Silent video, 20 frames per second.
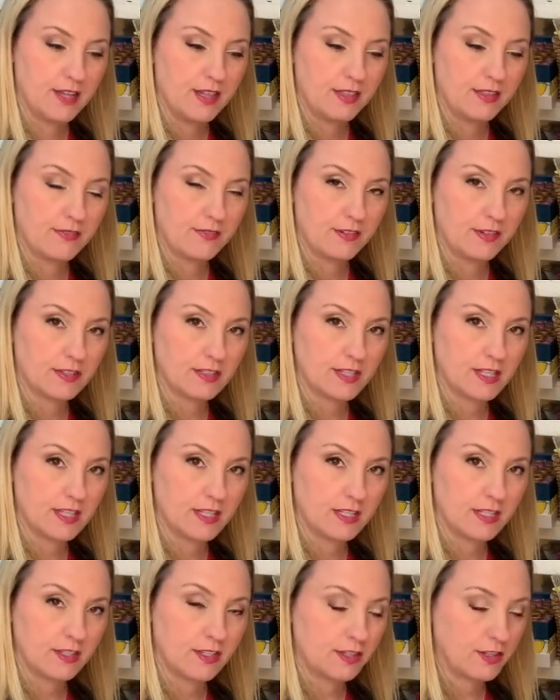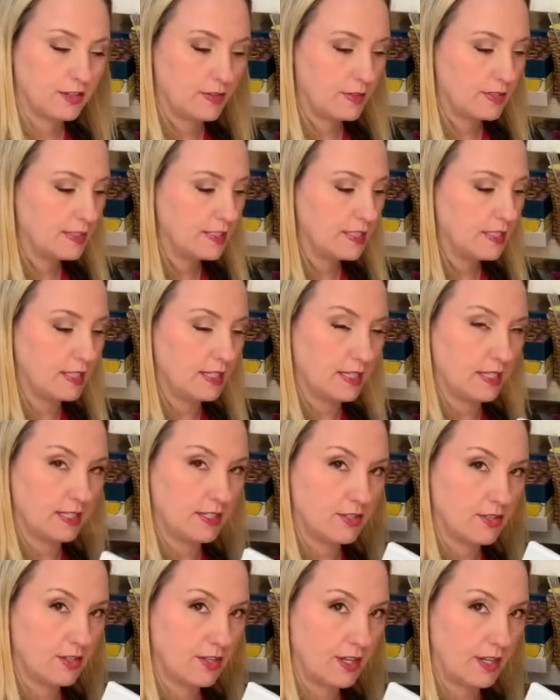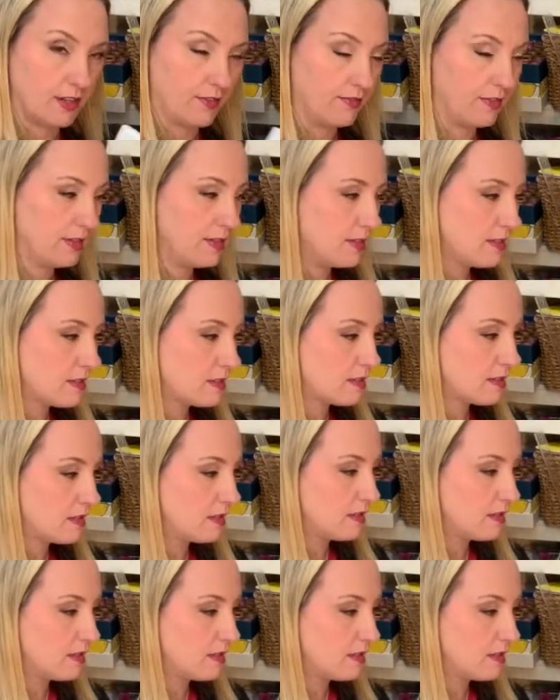The first thing that you're going to need is your canvas.